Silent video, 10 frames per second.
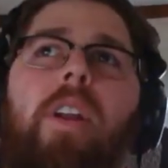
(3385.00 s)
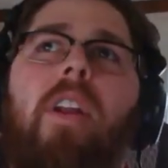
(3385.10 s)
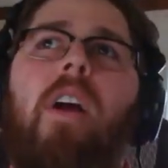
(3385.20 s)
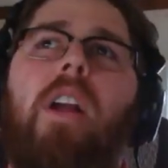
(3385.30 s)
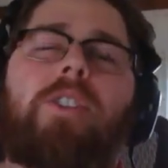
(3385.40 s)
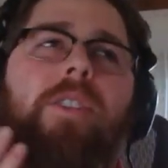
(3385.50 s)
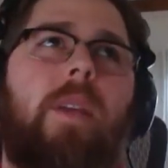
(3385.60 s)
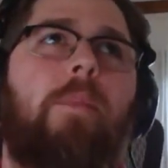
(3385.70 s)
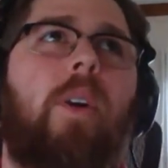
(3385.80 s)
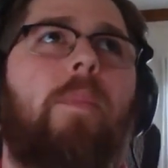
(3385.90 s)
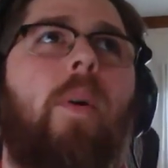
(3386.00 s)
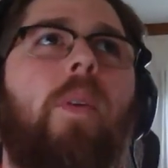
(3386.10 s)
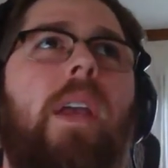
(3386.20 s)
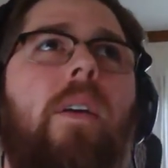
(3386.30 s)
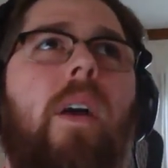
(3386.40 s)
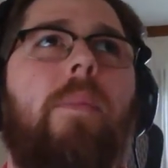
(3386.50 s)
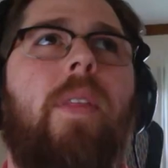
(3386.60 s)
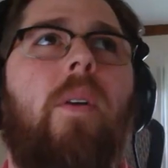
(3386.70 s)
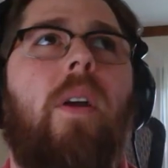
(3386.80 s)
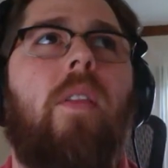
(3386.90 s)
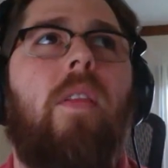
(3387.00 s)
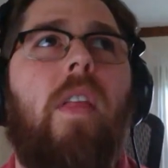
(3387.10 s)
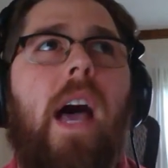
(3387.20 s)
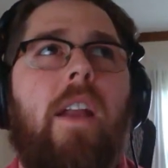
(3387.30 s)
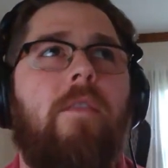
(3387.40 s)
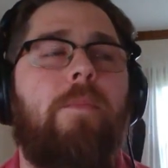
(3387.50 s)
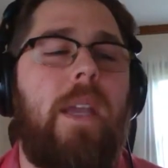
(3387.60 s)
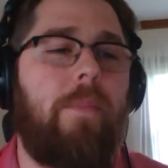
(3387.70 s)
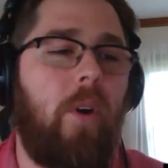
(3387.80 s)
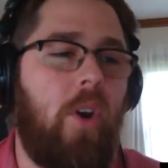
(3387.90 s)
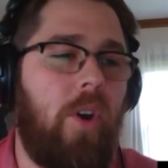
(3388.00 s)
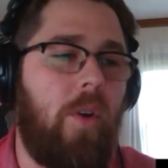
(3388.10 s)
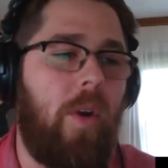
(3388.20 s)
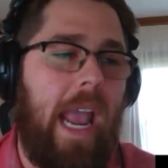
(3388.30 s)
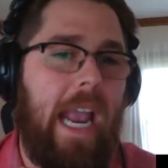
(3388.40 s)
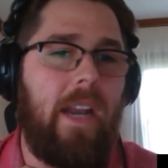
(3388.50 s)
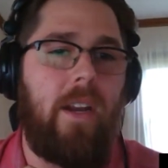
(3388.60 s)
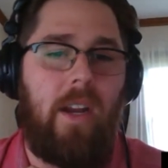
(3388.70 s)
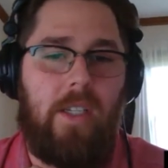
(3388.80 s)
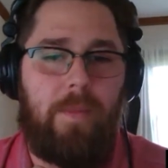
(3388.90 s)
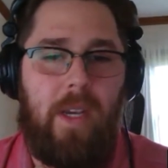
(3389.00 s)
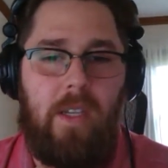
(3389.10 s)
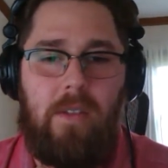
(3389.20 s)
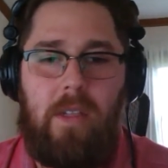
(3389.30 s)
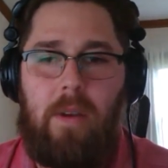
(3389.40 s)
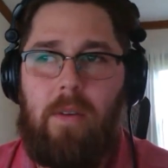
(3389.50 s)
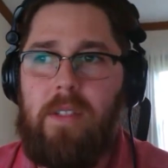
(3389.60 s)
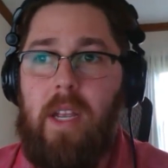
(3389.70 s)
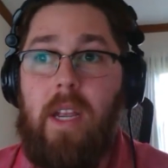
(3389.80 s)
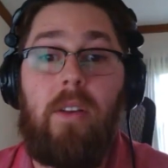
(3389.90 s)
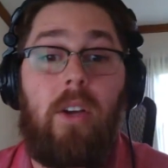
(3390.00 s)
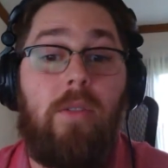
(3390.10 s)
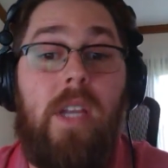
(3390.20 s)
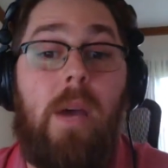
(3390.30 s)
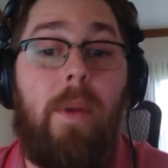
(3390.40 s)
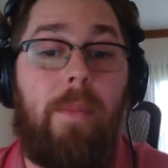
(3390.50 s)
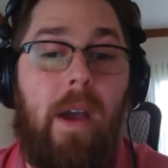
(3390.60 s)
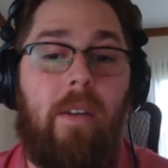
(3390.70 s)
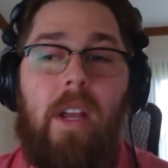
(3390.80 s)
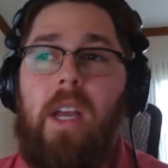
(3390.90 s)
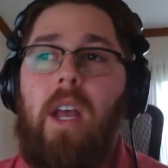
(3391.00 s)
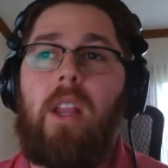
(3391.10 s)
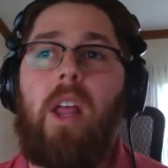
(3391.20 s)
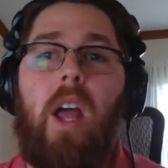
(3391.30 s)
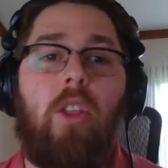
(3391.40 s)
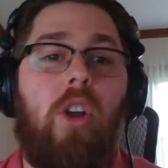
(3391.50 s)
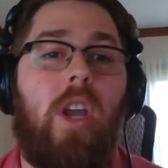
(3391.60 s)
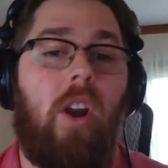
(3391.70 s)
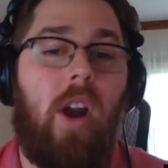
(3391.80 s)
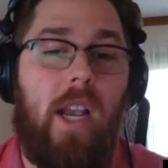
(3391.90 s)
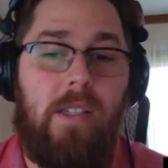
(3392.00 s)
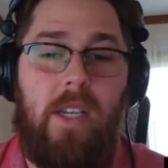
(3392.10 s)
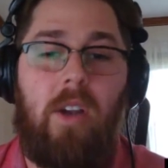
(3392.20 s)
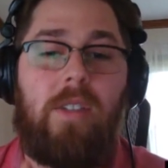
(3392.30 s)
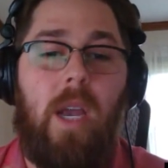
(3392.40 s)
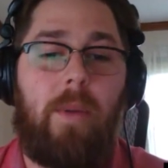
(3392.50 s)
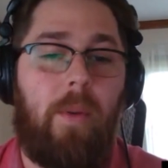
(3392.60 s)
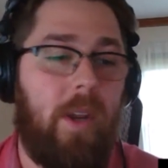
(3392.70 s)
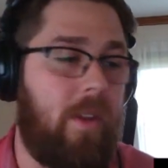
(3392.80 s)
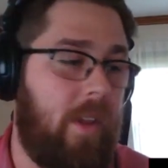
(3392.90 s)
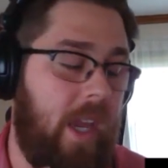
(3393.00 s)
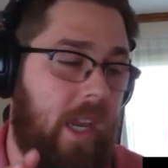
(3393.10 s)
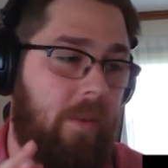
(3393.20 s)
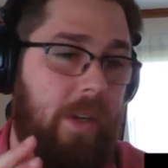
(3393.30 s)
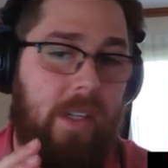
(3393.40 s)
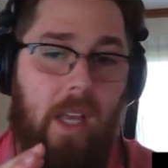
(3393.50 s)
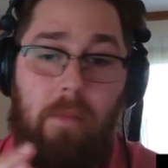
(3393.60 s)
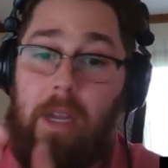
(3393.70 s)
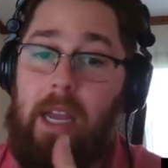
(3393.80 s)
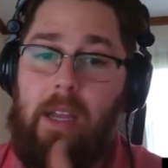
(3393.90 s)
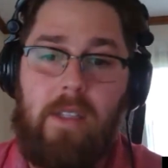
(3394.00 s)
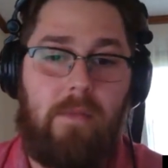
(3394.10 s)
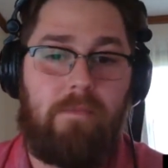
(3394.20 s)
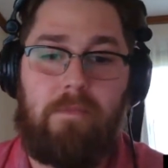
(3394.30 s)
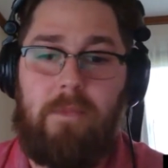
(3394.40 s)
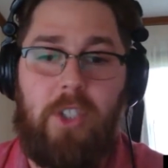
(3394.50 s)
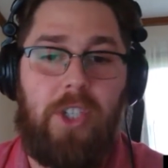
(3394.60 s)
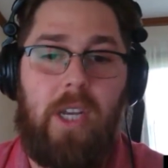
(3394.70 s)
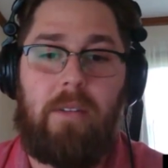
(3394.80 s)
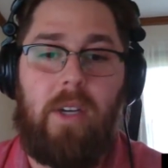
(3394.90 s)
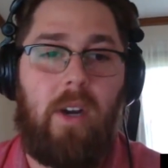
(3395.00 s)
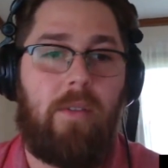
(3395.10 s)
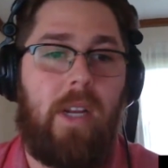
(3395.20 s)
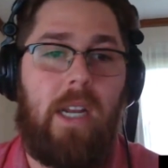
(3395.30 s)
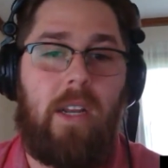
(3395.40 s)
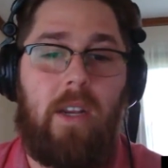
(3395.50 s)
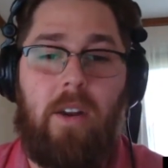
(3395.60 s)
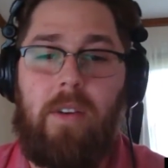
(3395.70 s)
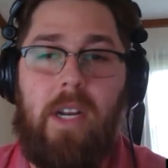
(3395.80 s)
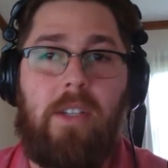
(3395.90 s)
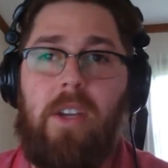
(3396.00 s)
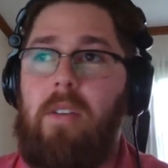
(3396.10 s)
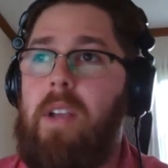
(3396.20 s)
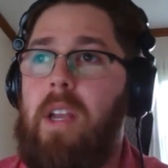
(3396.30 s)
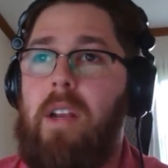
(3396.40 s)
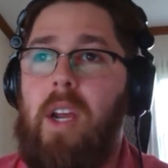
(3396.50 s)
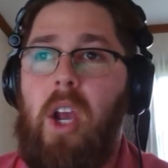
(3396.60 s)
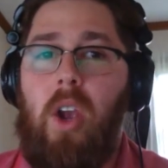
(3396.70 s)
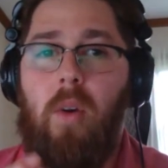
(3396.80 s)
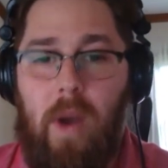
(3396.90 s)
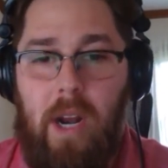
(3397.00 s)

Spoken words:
in our, I shouldn't say murdered, but there were a lot of people who hated us because they were saying, tell me look at our ICO, tell me what you think, and we'd tell them, it's shit, you don't need it, you don't need a token. Why